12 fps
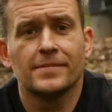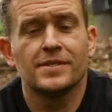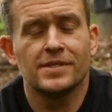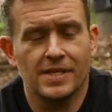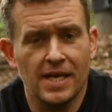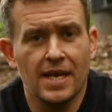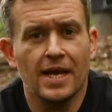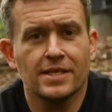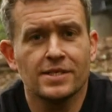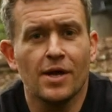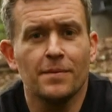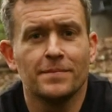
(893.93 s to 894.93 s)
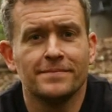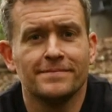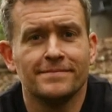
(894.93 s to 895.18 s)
See you next time.